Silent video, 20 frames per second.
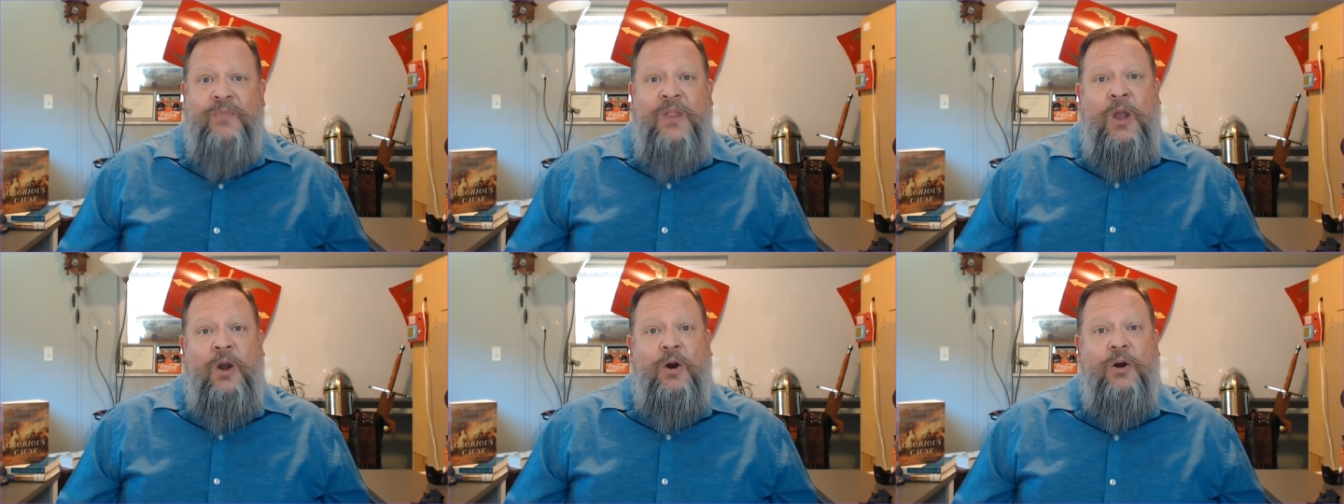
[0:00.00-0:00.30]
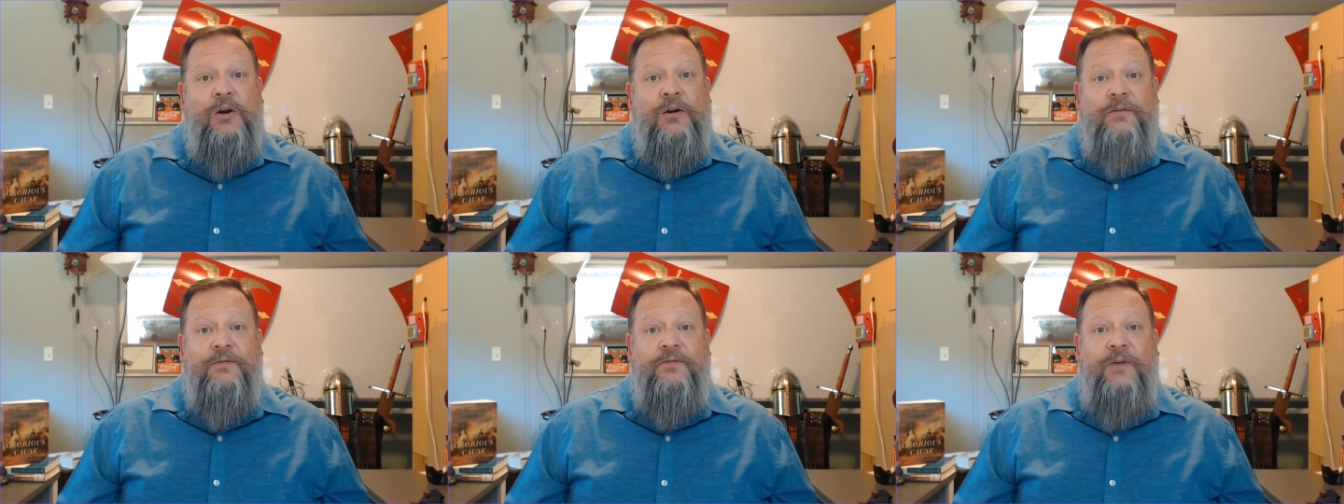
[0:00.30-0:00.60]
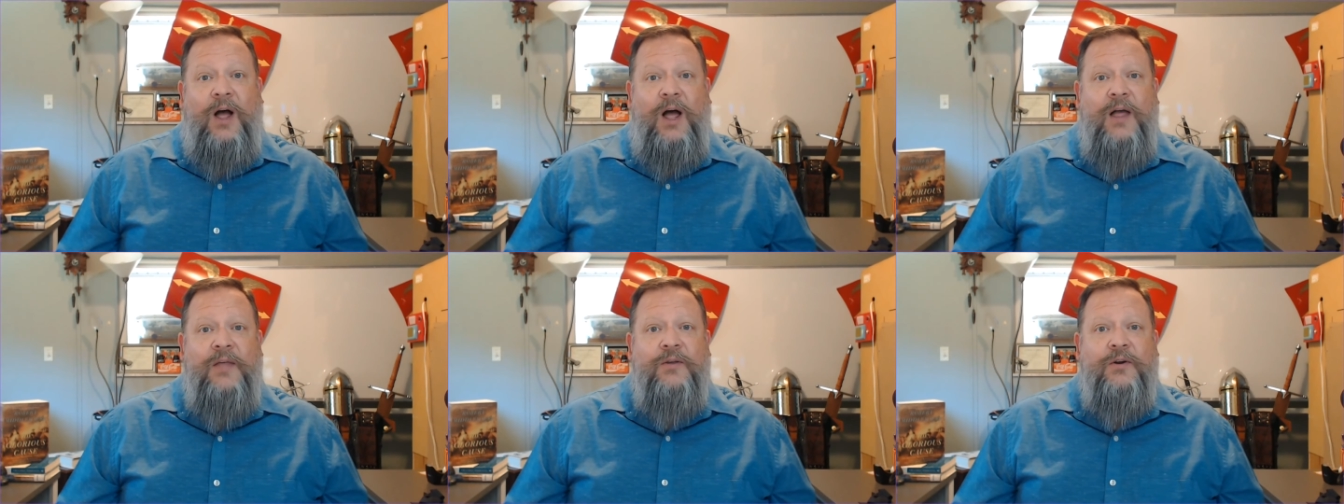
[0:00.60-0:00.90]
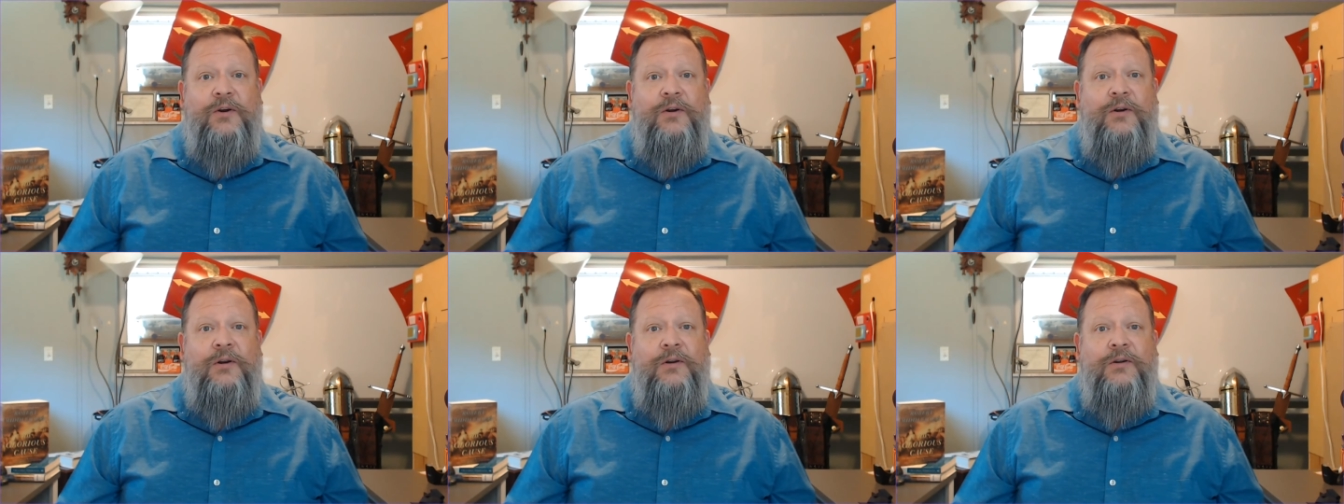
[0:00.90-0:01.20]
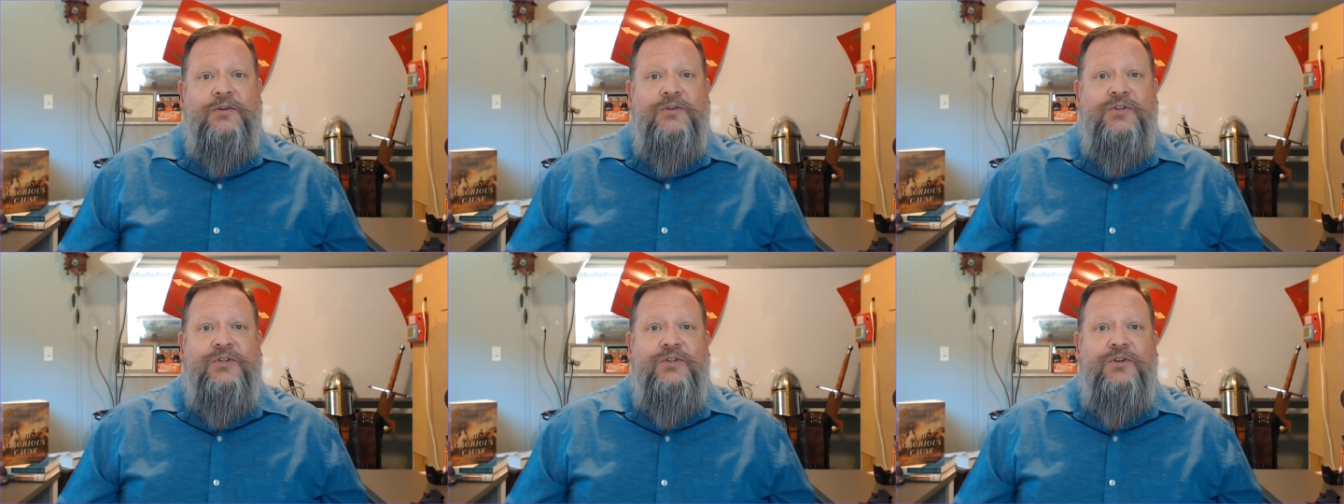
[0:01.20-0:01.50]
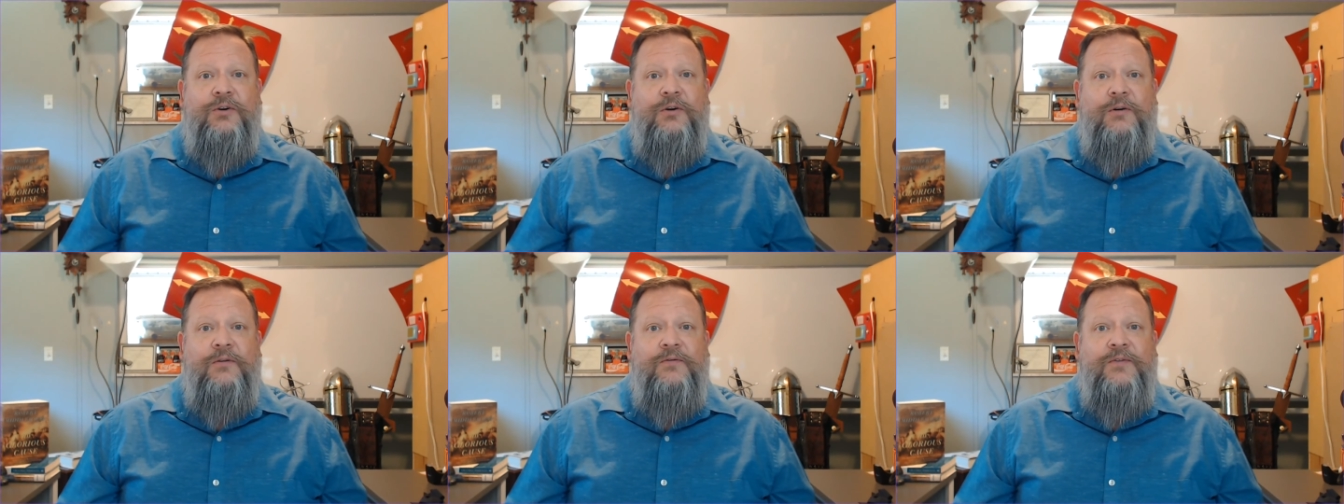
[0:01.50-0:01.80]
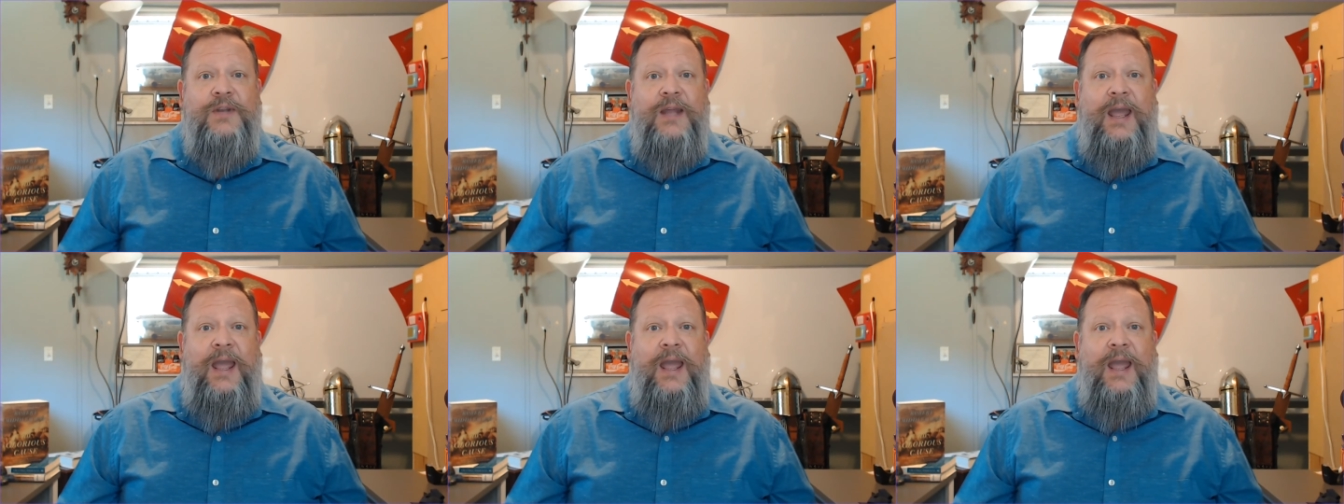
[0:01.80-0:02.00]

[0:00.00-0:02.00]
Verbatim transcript: her father served